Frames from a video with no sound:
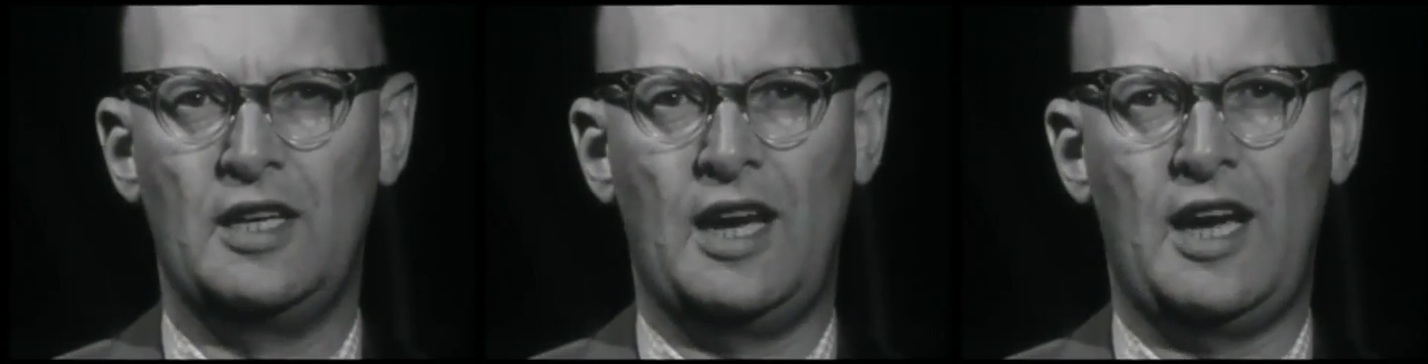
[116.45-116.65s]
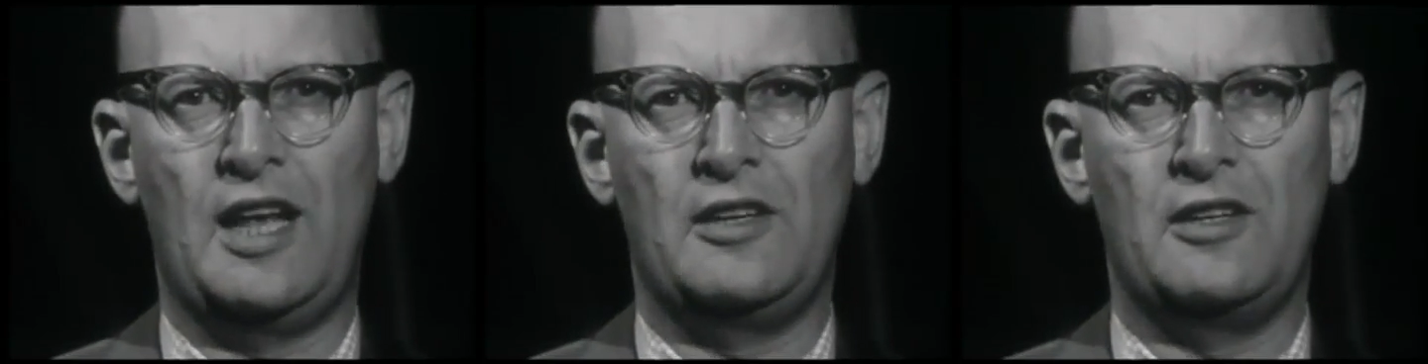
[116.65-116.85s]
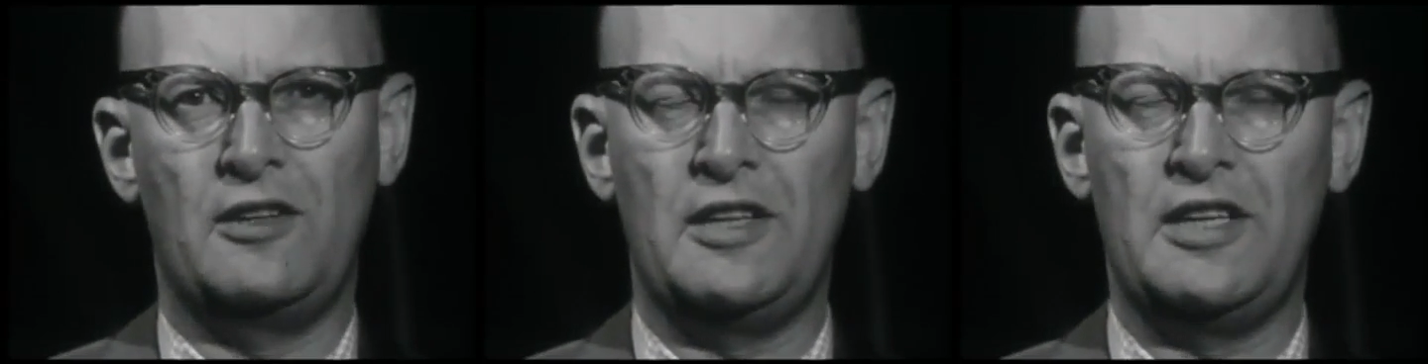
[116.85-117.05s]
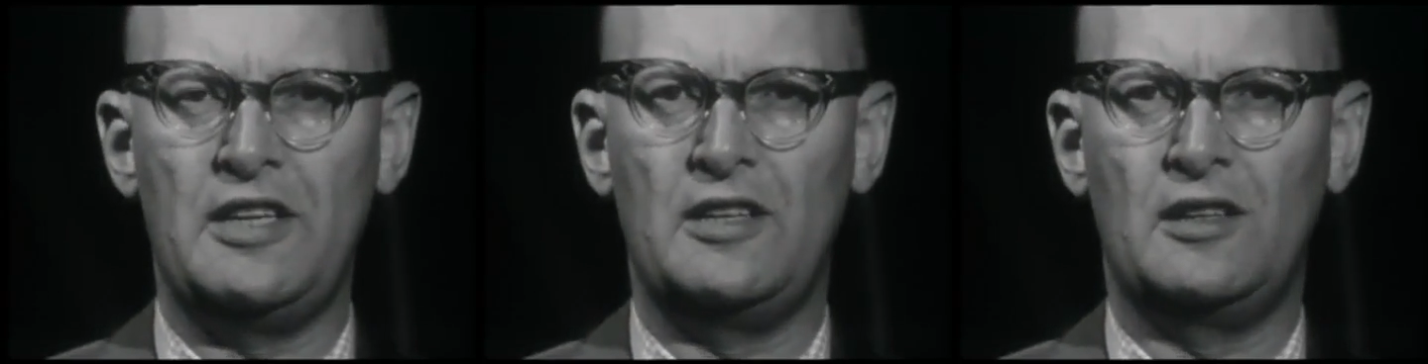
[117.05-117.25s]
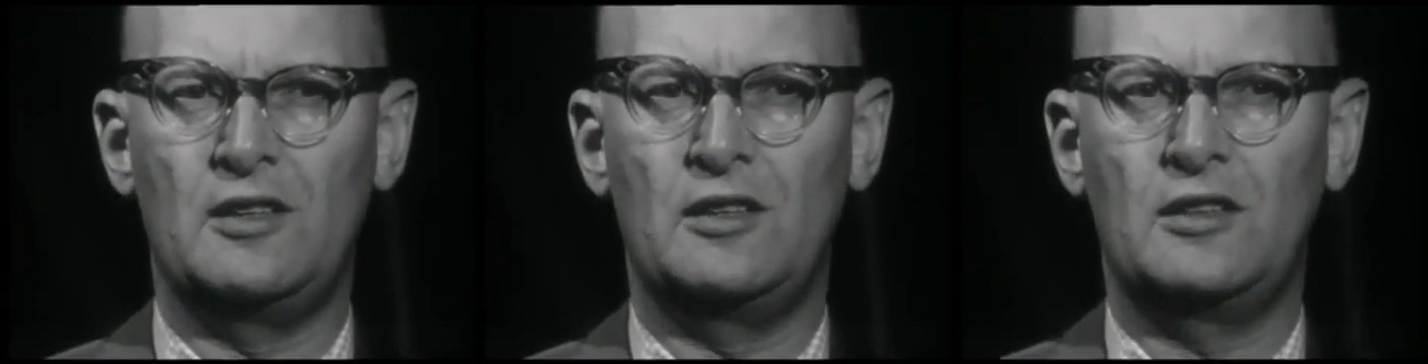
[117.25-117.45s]
and
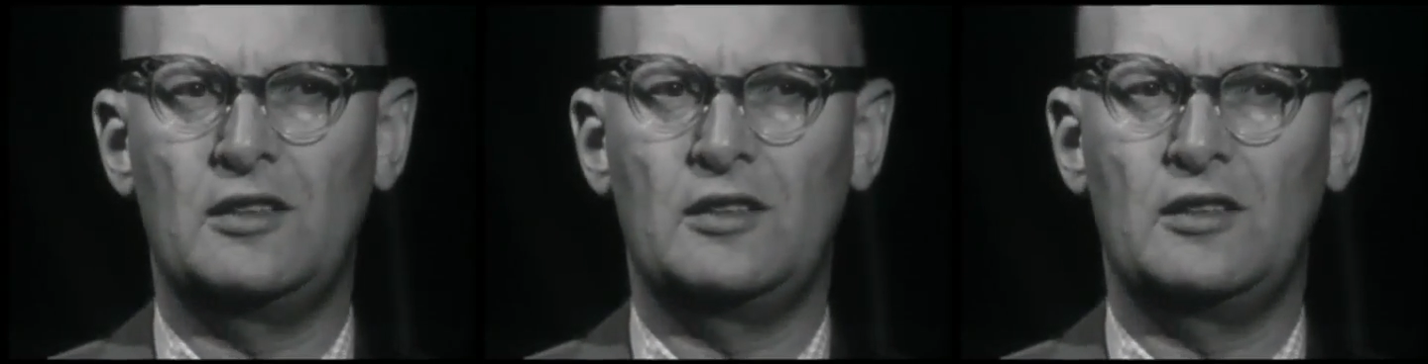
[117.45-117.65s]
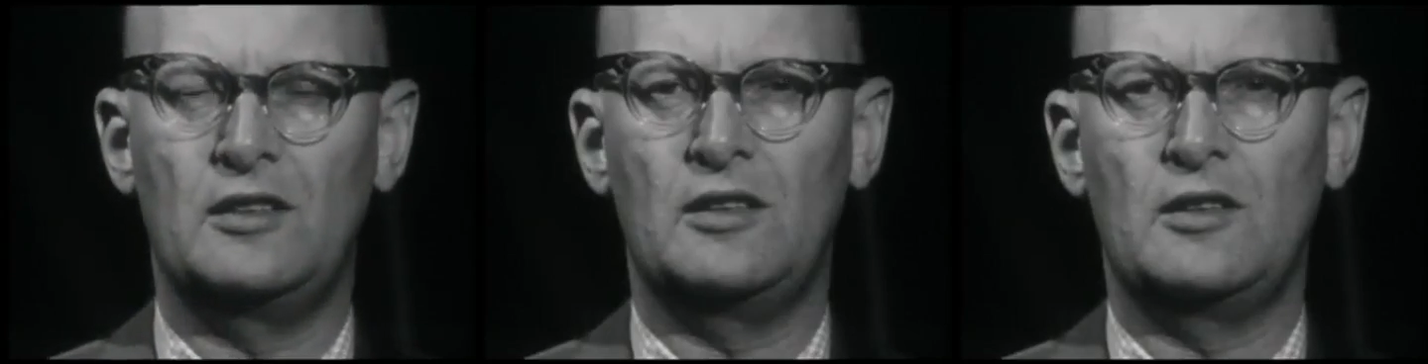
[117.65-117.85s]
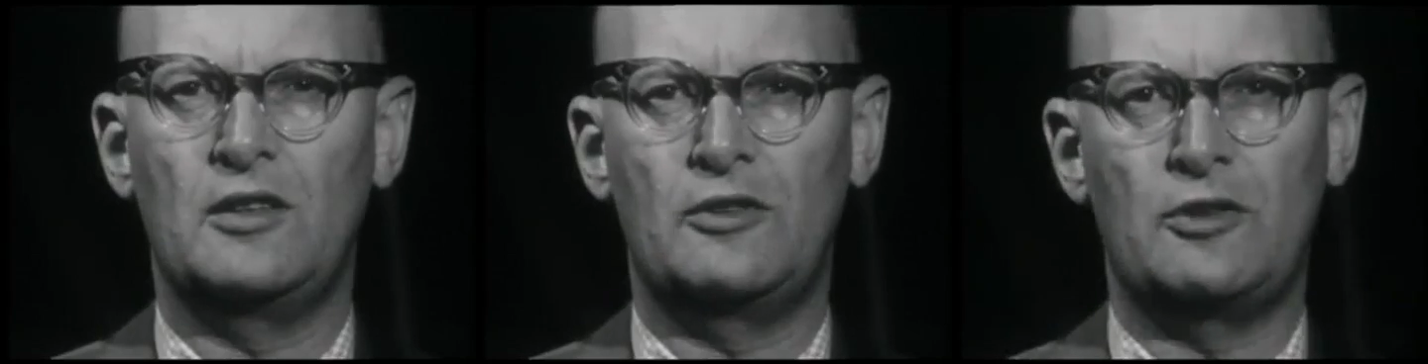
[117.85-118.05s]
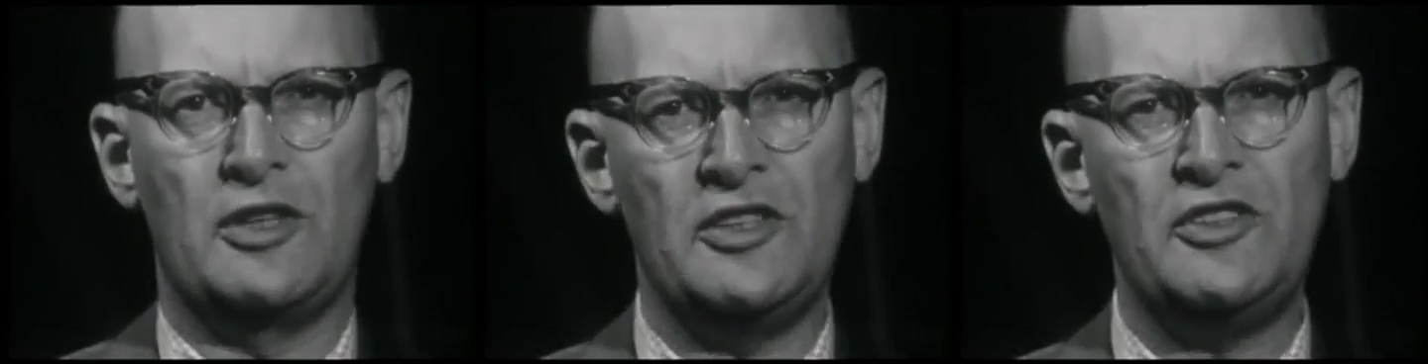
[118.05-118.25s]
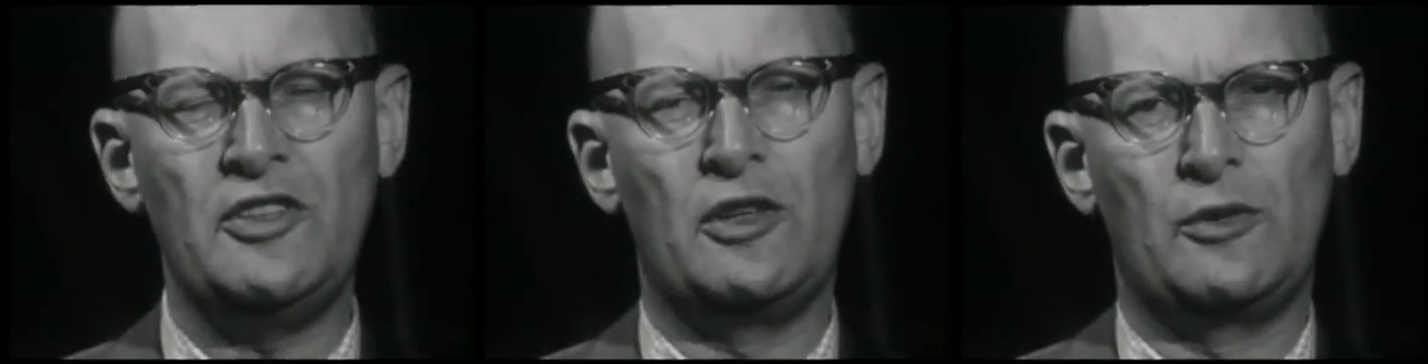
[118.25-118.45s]
the
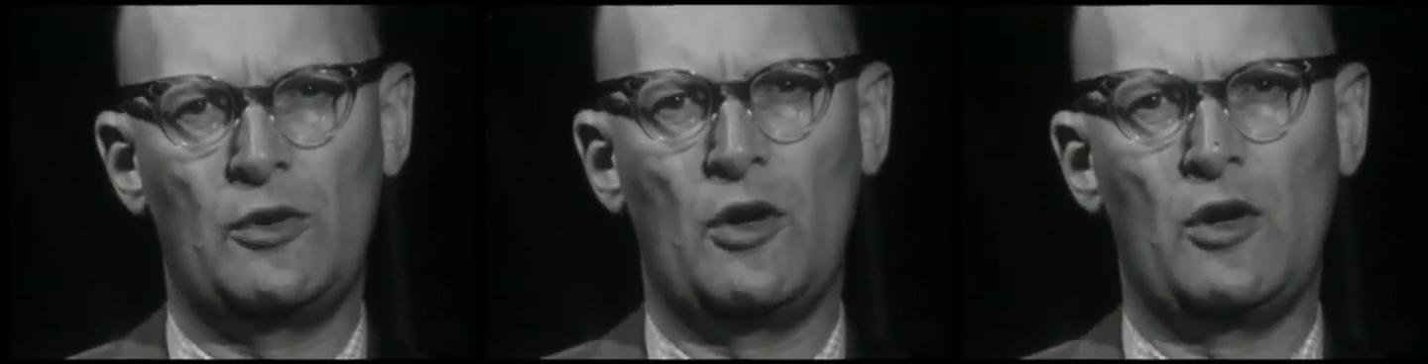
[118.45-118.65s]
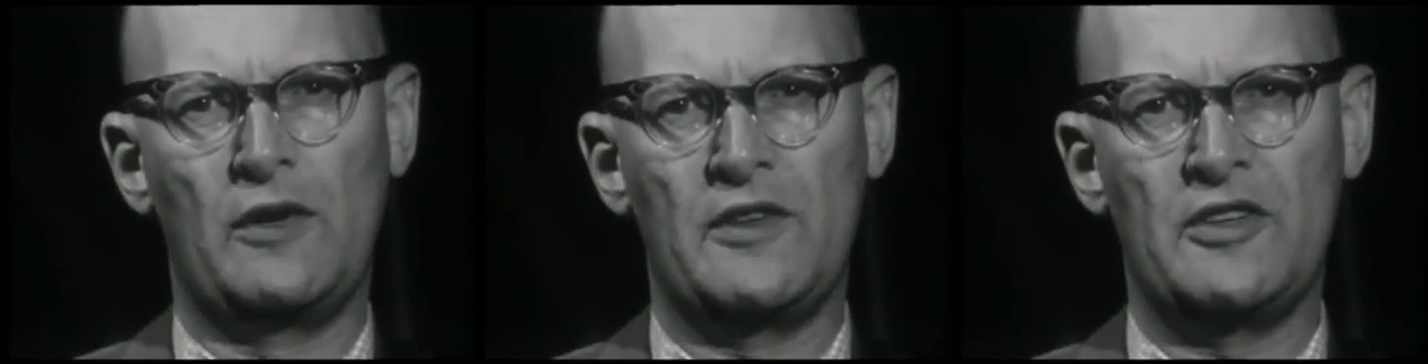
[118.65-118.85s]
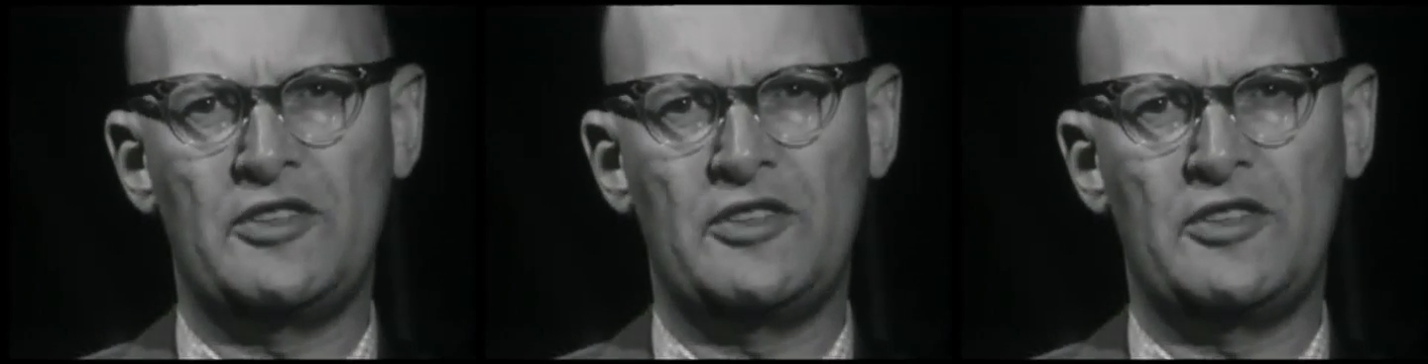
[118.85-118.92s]
traditional role of